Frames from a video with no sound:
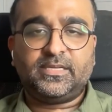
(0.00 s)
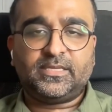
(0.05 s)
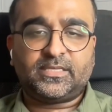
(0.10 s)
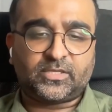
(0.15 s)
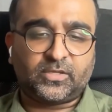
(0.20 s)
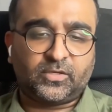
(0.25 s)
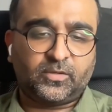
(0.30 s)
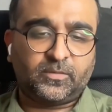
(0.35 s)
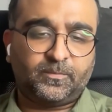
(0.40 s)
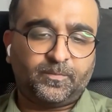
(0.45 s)

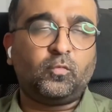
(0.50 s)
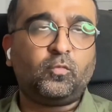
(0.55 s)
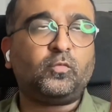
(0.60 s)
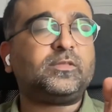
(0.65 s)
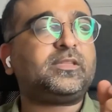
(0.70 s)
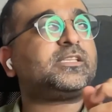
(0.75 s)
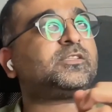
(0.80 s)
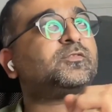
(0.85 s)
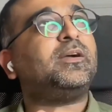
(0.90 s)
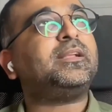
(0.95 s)
So
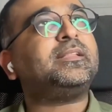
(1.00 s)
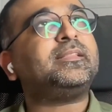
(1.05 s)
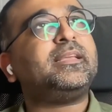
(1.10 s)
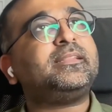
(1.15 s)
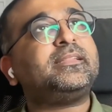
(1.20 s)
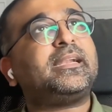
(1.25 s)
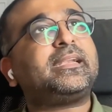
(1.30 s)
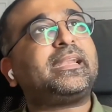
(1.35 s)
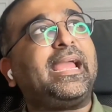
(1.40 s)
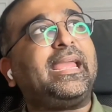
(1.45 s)
this one thing
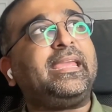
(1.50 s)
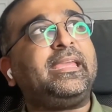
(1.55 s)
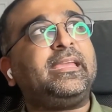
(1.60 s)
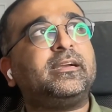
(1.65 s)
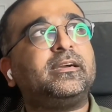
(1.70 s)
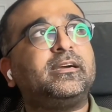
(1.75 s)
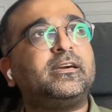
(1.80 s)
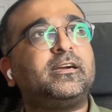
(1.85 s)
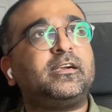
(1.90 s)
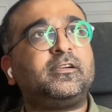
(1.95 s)
that I
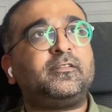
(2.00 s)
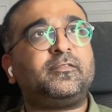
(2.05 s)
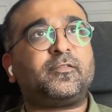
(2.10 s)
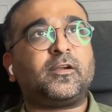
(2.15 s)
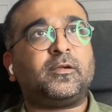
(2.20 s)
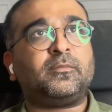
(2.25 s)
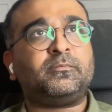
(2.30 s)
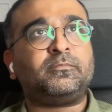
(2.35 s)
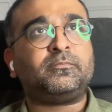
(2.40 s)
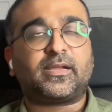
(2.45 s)
heard
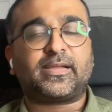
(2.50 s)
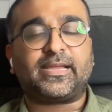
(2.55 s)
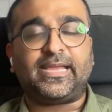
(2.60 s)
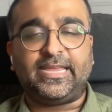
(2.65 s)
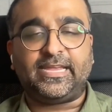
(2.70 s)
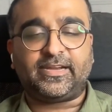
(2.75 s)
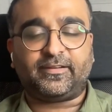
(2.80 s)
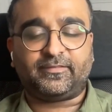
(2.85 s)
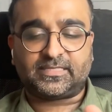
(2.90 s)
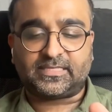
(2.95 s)
from
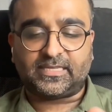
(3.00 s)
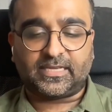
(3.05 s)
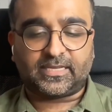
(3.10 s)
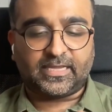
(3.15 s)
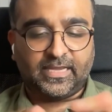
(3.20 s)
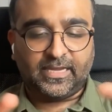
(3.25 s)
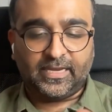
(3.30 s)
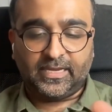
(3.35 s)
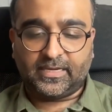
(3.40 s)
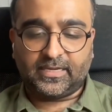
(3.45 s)
Guy
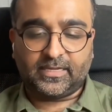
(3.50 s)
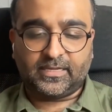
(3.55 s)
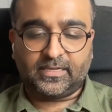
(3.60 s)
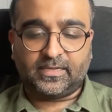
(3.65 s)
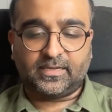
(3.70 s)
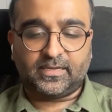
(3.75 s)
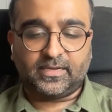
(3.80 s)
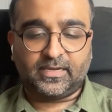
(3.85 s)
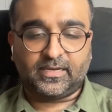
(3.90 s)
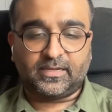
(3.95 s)
Kawasaki in
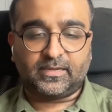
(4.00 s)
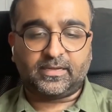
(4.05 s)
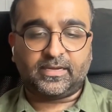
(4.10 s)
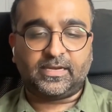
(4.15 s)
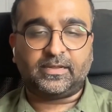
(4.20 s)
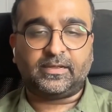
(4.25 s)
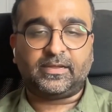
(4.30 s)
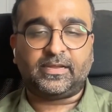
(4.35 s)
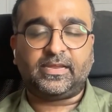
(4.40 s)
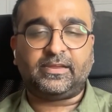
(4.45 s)

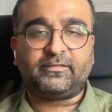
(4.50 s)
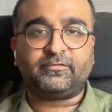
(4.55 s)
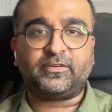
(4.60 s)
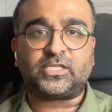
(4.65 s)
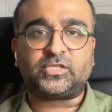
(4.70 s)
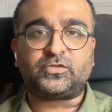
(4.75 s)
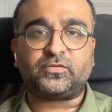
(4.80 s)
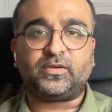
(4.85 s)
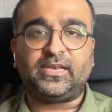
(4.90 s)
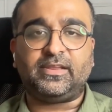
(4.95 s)
a
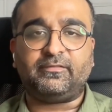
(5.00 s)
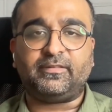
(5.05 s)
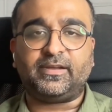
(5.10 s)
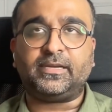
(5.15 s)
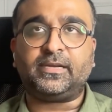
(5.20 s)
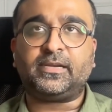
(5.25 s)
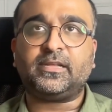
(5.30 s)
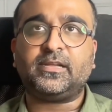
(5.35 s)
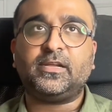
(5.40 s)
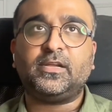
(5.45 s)
virtual
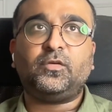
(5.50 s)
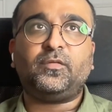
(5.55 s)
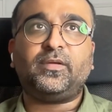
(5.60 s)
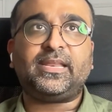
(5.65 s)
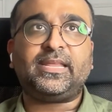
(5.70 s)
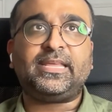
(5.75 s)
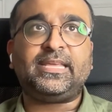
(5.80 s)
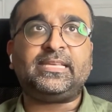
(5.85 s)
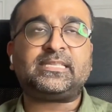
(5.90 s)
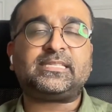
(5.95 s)
event
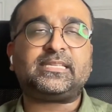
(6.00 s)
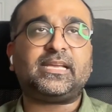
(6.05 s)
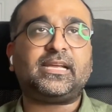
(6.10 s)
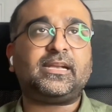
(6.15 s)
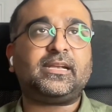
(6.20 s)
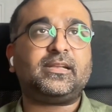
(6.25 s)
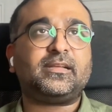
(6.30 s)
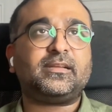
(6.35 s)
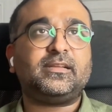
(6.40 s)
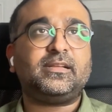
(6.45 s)
where he
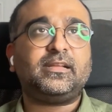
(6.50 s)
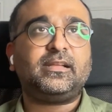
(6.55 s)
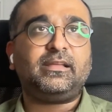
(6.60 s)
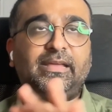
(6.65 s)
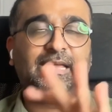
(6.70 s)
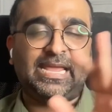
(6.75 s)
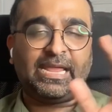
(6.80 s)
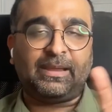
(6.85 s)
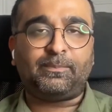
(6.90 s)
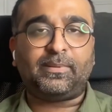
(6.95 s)
said
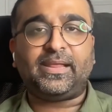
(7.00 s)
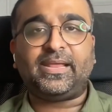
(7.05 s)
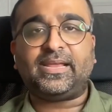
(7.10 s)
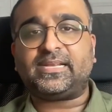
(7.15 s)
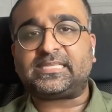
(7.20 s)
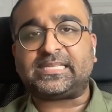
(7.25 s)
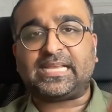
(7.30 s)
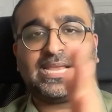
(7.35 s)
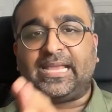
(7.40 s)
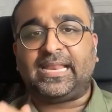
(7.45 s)
A
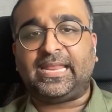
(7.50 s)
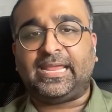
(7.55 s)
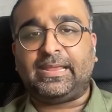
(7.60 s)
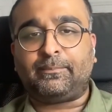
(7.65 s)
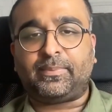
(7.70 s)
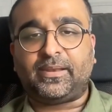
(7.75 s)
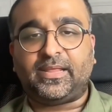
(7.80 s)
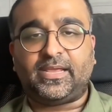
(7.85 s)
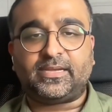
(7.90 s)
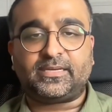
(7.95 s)
players hire A
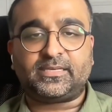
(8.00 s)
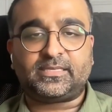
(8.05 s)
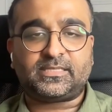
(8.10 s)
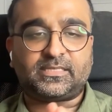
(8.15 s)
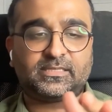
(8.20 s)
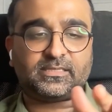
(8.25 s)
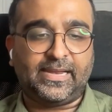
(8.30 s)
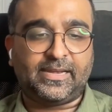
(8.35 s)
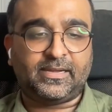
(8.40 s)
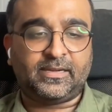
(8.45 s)

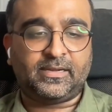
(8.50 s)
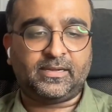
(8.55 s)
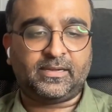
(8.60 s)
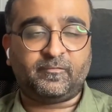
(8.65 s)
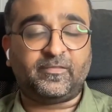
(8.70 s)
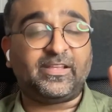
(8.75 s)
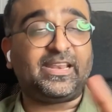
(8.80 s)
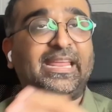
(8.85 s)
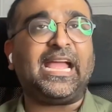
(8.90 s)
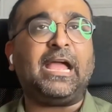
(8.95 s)
players and
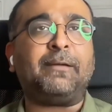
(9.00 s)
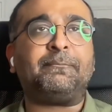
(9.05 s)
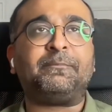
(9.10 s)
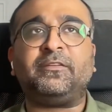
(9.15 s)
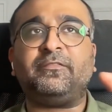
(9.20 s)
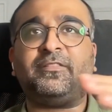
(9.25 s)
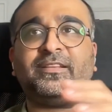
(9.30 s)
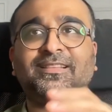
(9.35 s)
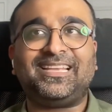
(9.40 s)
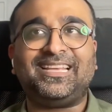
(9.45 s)
very
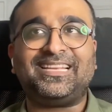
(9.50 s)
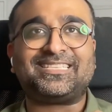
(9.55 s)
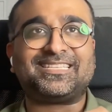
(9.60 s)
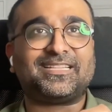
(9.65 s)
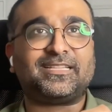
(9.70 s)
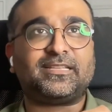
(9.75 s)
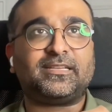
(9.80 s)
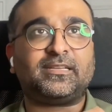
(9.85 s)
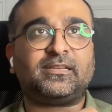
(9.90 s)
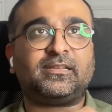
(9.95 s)
happy with each
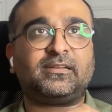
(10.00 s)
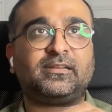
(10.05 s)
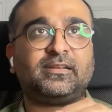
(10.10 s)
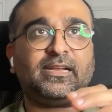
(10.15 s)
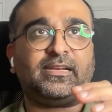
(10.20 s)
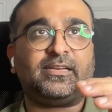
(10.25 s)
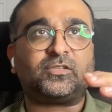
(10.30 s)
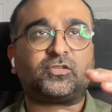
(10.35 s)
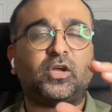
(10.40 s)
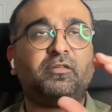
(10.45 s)
other,
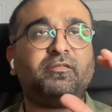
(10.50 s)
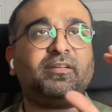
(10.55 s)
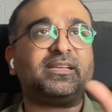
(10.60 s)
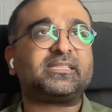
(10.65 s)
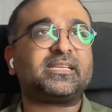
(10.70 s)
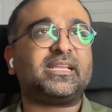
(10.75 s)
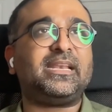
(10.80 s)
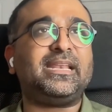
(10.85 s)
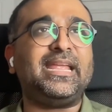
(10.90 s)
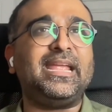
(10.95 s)
and it's
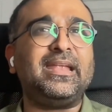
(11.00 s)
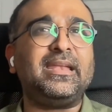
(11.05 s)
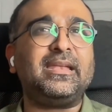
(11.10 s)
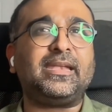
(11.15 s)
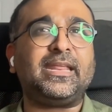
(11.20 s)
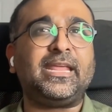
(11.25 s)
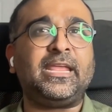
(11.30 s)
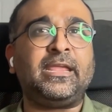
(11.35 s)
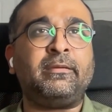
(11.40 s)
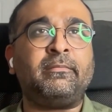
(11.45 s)
always a lean
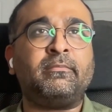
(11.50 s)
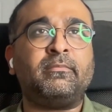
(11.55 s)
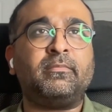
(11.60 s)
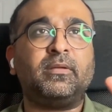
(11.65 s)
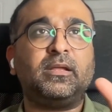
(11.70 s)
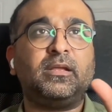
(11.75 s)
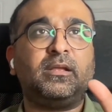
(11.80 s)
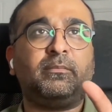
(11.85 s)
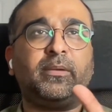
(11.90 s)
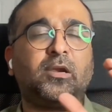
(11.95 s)
team,
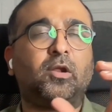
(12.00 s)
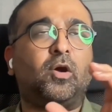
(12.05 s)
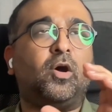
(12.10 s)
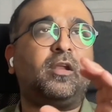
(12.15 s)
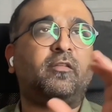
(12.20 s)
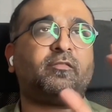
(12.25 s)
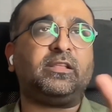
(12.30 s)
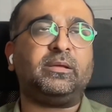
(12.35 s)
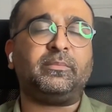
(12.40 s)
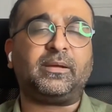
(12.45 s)
but
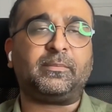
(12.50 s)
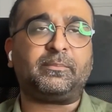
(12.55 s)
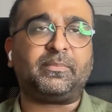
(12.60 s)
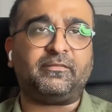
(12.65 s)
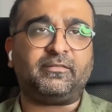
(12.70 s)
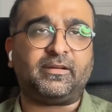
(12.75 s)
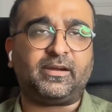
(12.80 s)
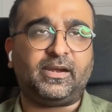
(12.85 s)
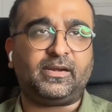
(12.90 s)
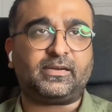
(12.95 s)
all of them are
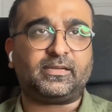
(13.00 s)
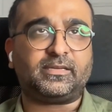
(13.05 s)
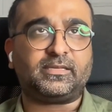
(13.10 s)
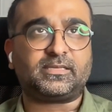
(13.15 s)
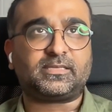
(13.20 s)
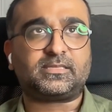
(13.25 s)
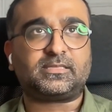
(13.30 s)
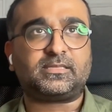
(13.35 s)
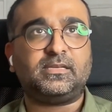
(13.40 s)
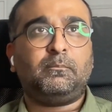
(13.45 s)
power
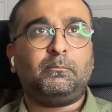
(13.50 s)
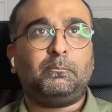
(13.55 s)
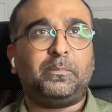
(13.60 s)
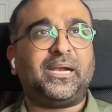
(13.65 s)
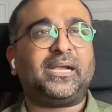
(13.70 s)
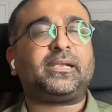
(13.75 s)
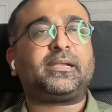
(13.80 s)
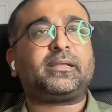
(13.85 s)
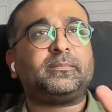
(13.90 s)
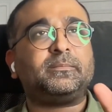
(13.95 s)
hitters.
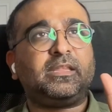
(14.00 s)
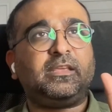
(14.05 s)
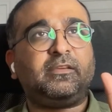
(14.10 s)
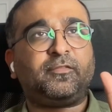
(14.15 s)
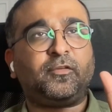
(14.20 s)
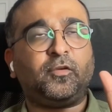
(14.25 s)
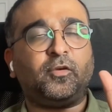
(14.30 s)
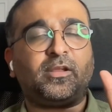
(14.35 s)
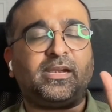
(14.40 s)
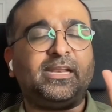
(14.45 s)
But
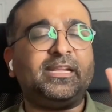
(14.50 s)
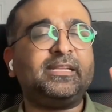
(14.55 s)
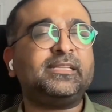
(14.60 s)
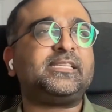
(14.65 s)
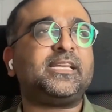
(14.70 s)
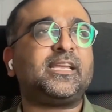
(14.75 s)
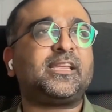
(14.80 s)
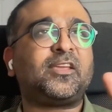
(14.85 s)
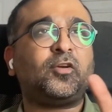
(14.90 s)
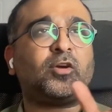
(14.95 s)
if you're an
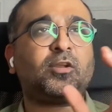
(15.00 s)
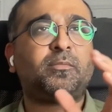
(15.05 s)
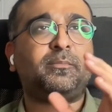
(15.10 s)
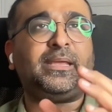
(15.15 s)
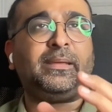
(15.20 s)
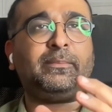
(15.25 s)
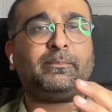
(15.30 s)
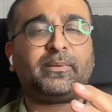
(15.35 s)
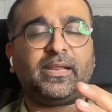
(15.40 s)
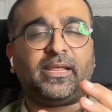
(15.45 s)
insecure
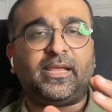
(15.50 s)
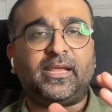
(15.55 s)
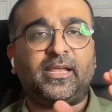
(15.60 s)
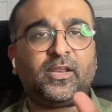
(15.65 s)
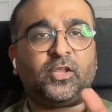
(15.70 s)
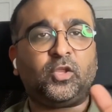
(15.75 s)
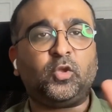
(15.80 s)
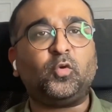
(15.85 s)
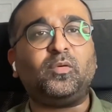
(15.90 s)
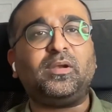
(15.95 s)
B
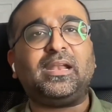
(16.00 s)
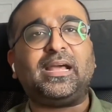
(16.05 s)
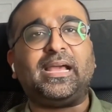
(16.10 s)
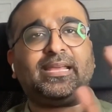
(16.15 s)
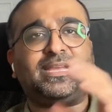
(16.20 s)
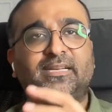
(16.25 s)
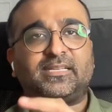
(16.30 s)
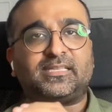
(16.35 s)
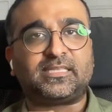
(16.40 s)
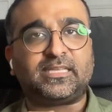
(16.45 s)
player, you will
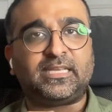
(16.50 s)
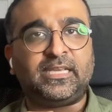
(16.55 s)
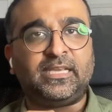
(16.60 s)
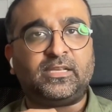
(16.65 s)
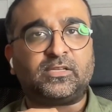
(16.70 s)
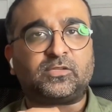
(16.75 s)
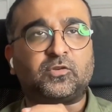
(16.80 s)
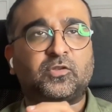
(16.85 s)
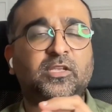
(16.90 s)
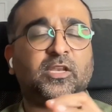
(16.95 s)
hire
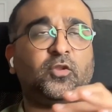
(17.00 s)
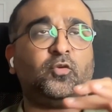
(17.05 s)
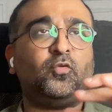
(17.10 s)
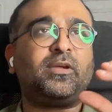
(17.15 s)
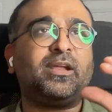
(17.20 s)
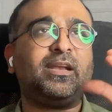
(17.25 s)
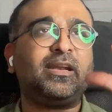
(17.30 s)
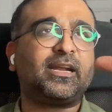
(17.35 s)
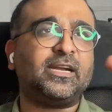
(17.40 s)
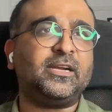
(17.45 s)
C so that you
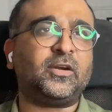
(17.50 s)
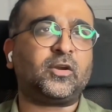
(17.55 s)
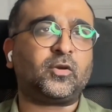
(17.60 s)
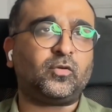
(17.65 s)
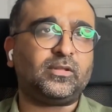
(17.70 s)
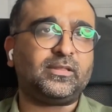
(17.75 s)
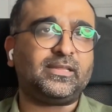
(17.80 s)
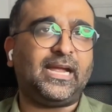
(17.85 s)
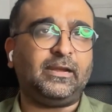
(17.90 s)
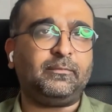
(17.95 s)
can
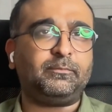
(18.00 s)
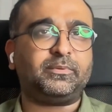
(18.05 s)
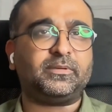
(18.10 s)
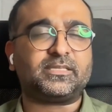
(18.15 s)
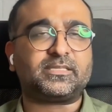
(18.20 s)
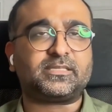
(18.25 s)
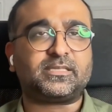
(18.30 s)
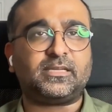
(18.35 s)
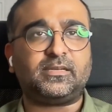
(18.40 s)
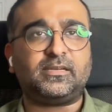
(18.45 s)
control that
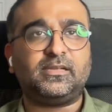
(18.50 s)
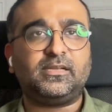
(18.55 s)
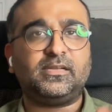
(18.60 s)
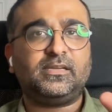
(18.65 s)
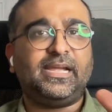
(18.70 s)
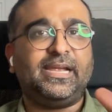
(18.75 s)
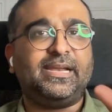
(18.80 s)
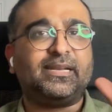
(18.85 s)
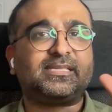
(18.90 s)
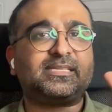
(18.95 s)
person,
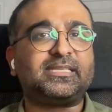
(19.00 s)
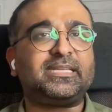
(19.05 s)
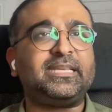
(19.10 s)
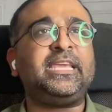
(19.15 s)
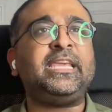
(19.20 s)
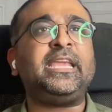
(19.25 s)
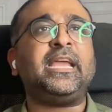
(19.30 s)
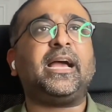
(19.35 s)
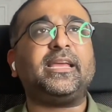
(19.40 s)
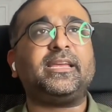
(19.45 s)
and a
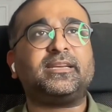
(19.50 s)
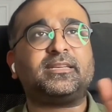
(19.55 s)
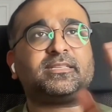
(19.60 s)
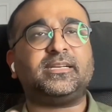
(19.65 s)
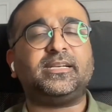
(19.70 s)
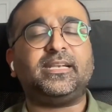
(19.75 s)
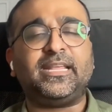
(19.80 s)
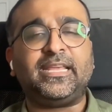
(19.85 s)
C hires a